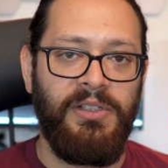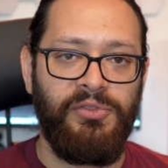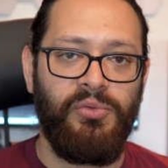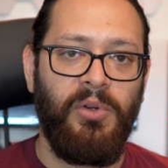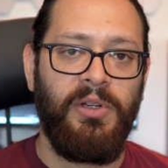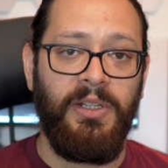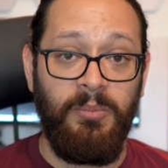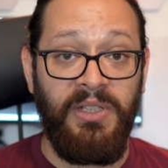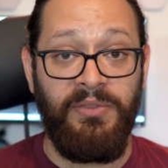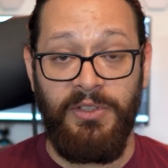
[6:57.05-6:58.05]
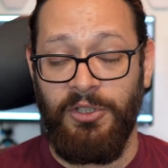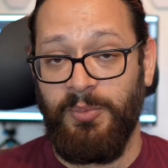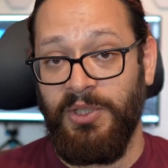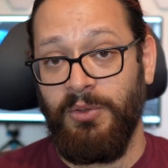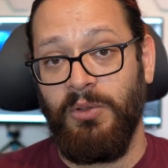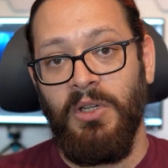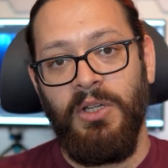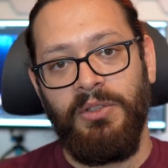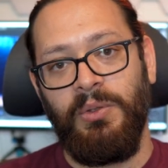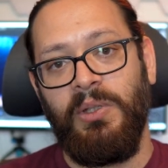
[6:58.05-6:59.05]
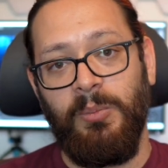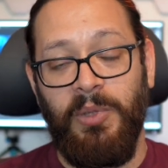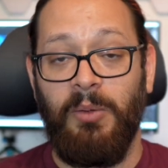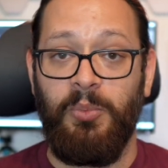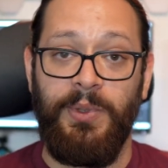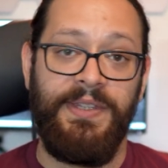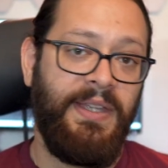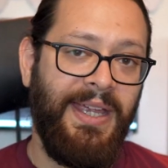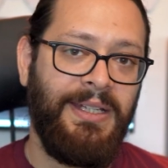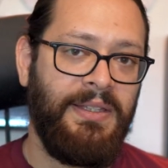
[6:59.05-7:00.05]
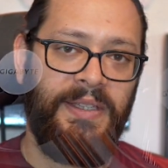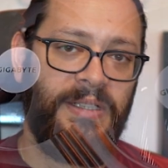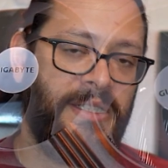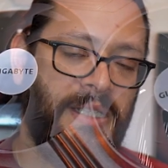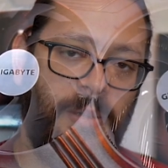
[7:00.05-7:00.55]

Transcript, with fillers: a strong and beefy GPU to keep up with anything that